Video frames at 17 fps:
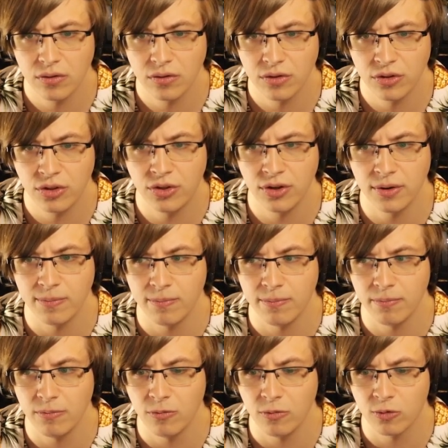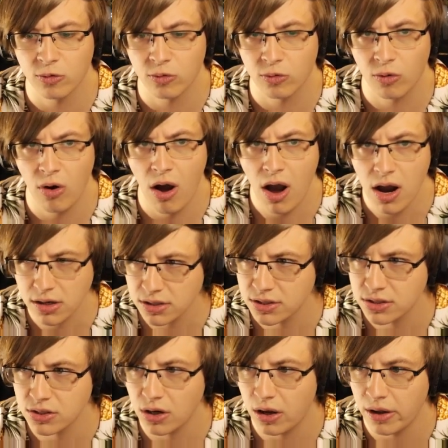the
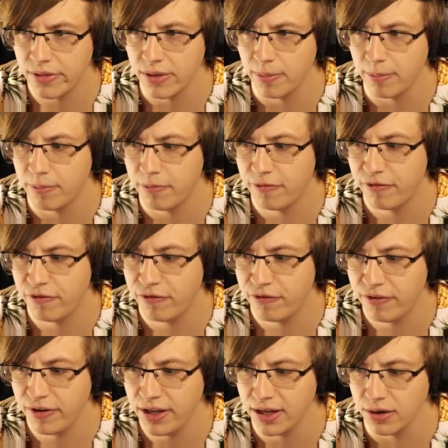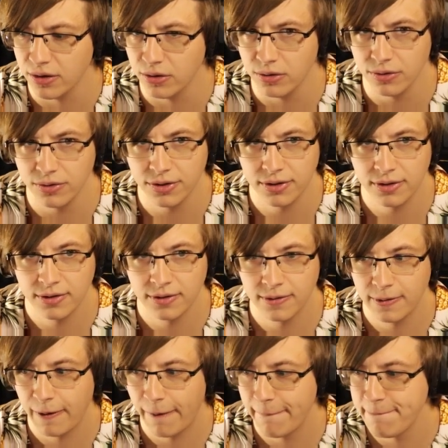rocks on the field.
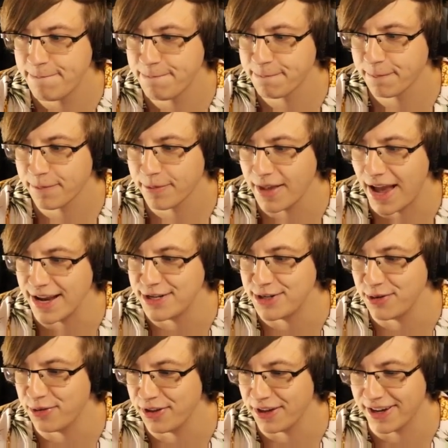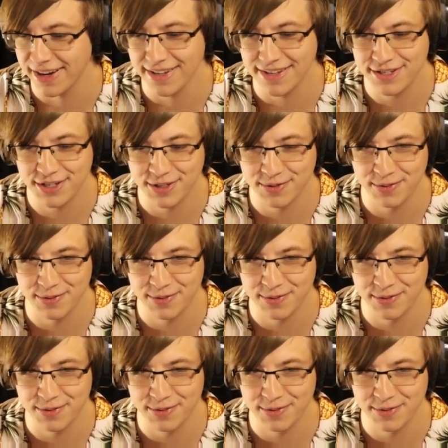I do think it is just me